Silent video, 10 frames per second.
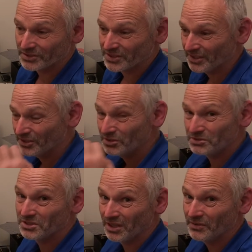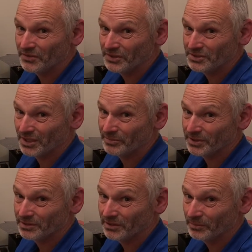So they do slow things up a
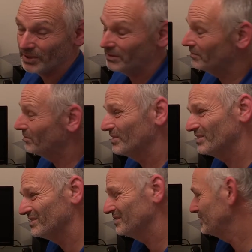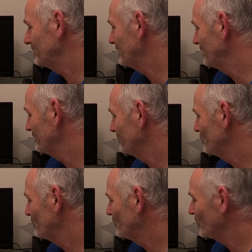little bit, but you know,
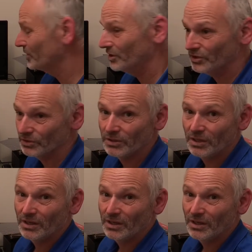what can you do?